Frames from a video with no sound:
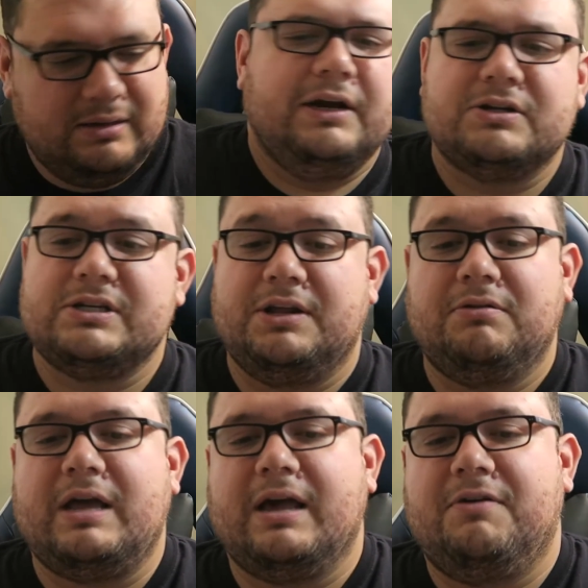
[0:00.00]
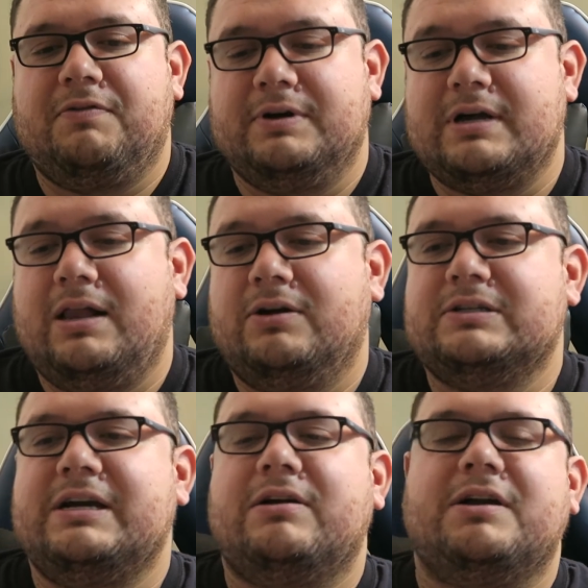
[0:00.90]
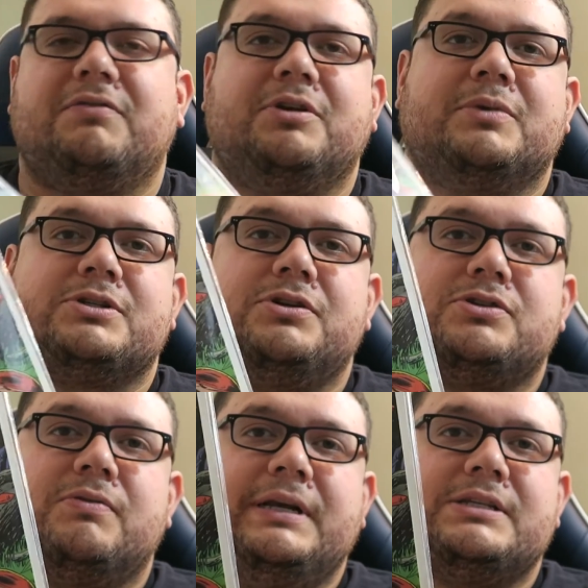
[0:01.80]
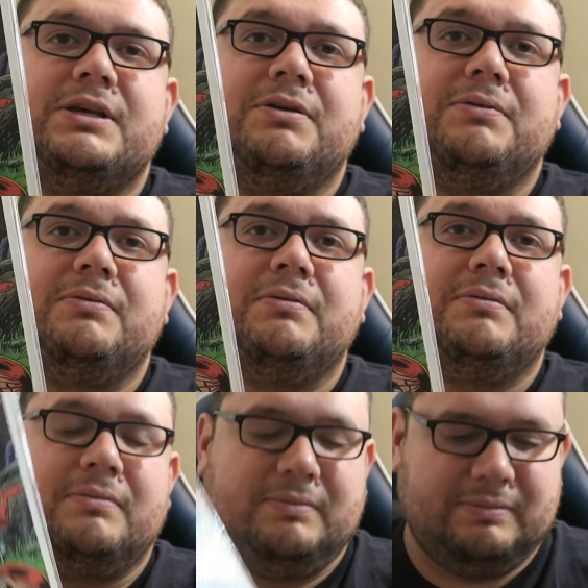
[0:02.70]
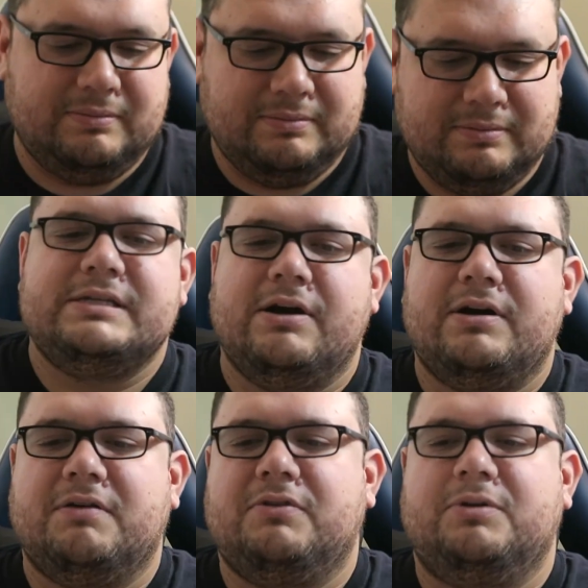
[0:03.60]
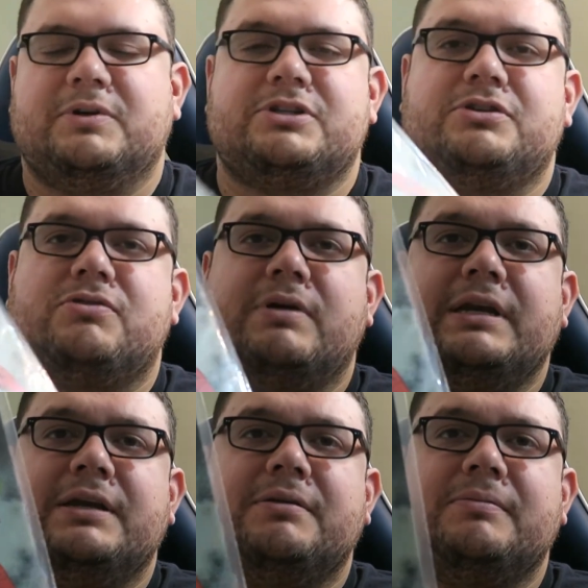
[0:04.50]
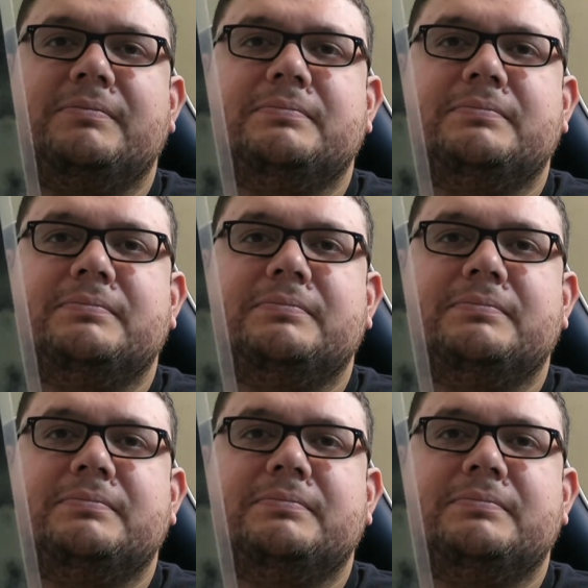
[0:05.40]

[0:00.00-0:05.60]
Here's another one I got for a dollar. Daredevil number 222. Daredevil number 220.